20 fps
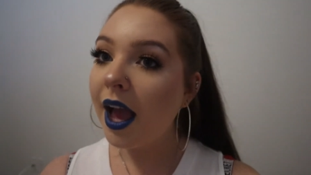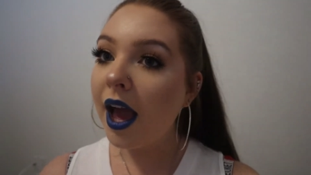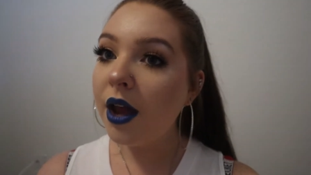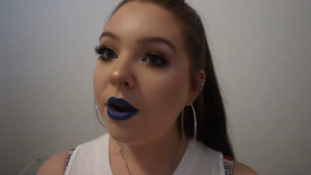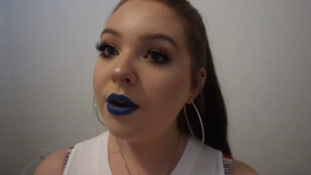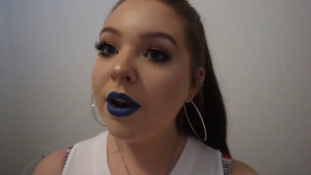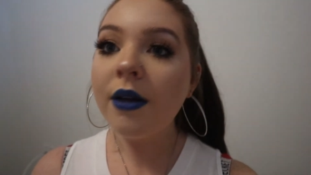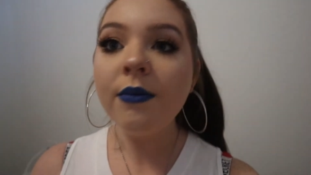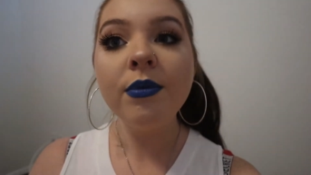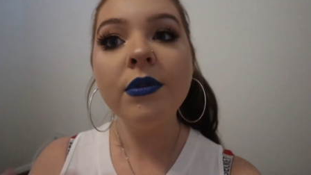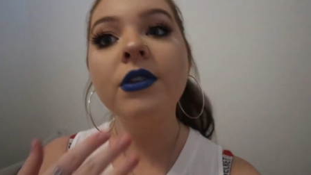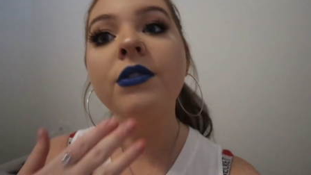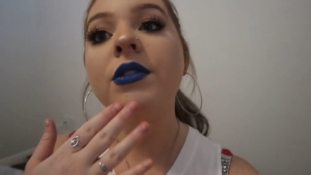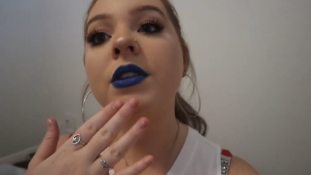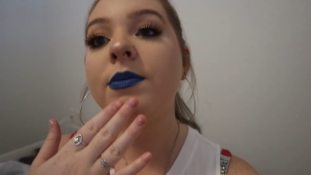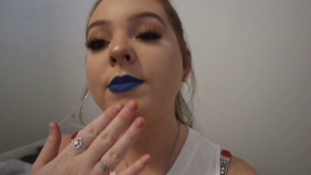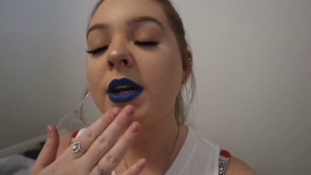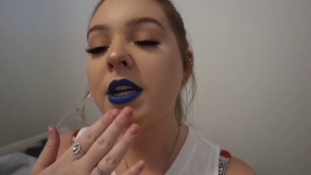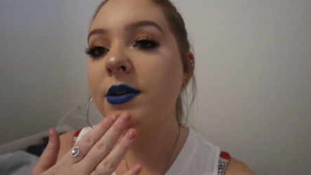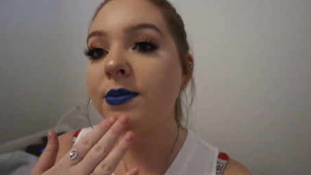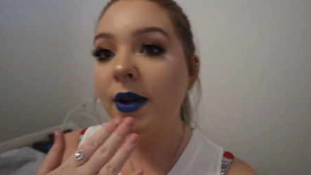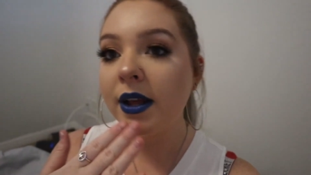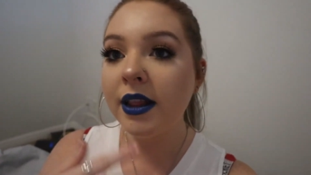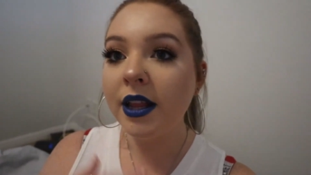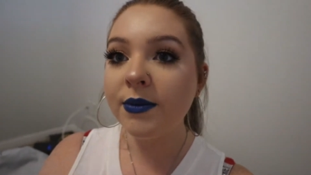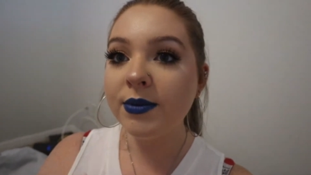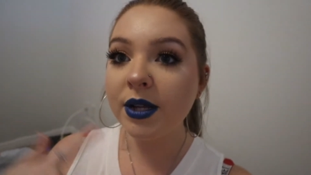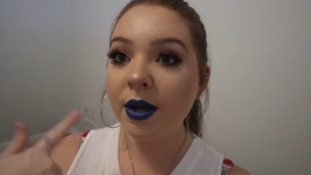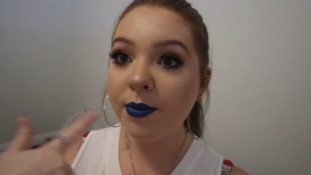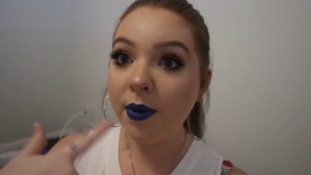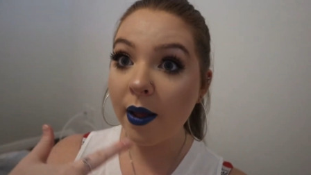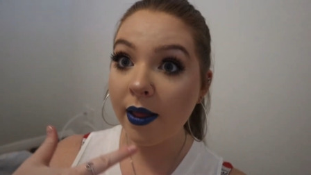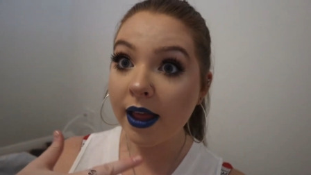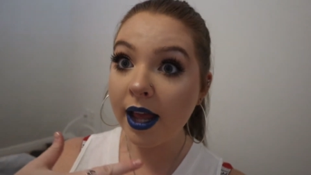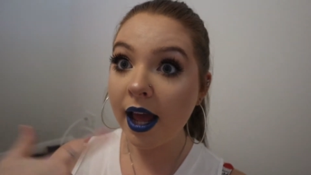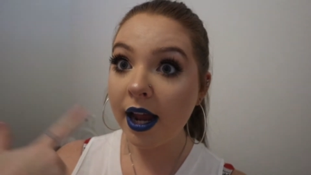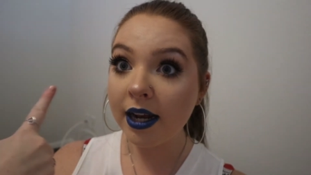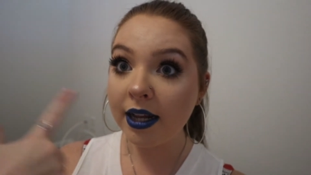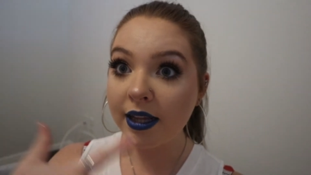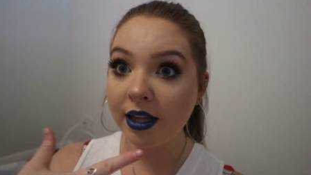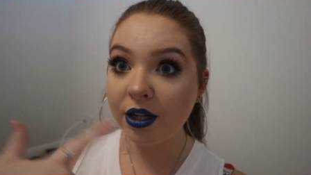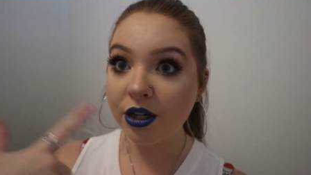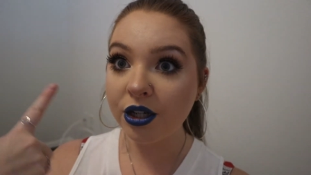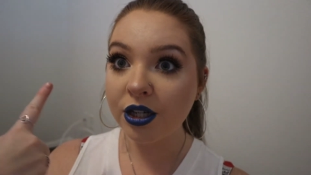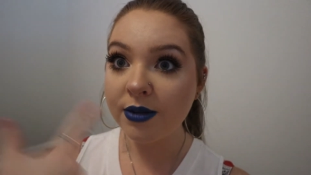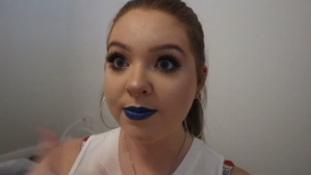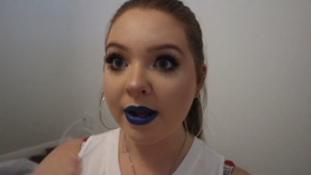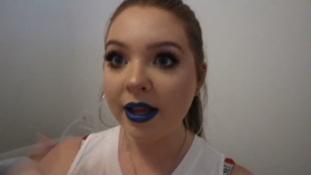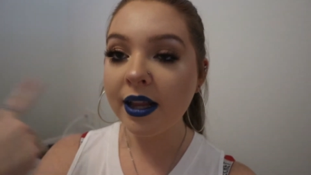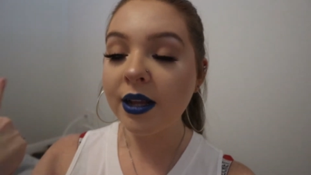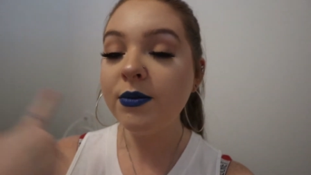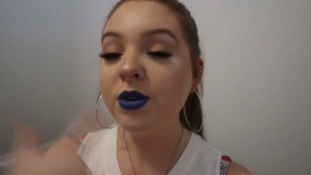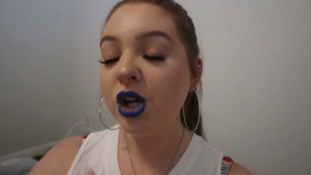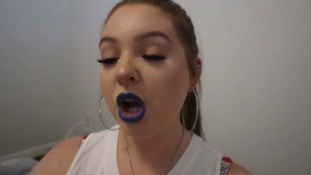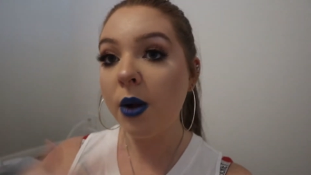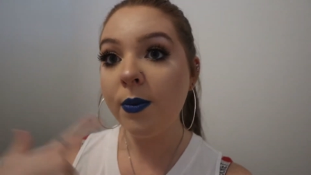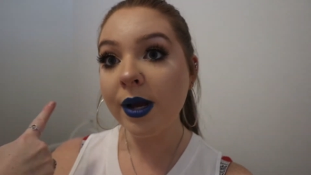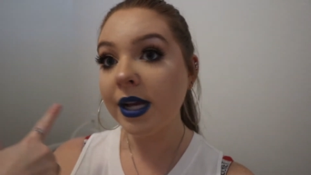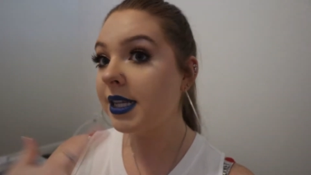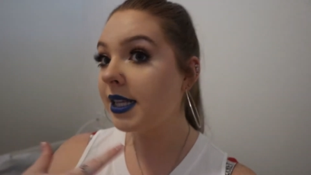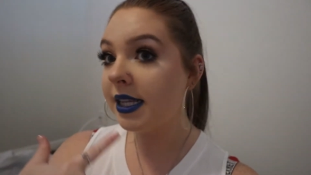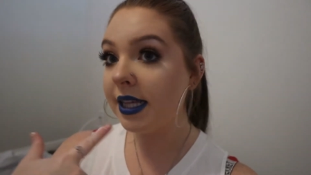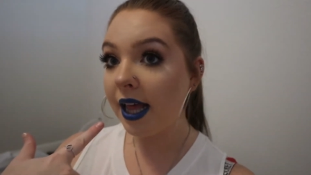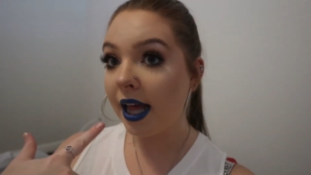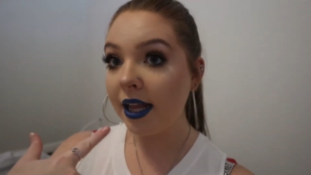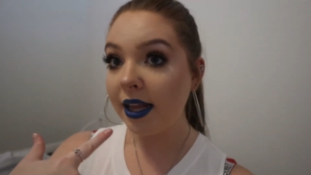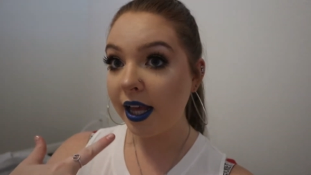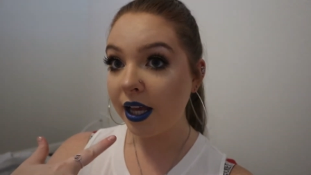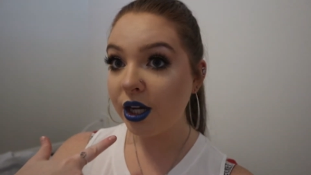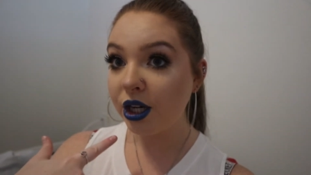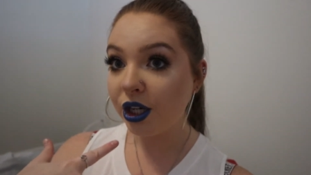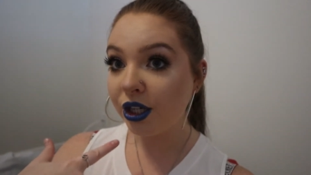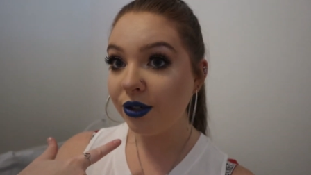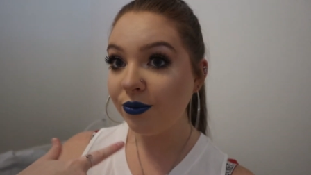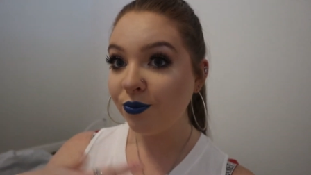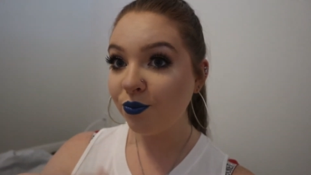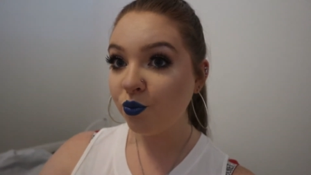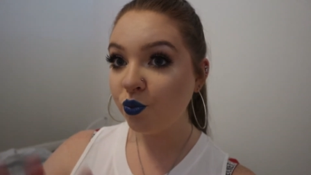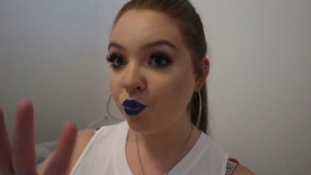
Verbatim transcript: I don't have blue to match my lips. I'll probably add glitter to my lips. Y'all might see that later.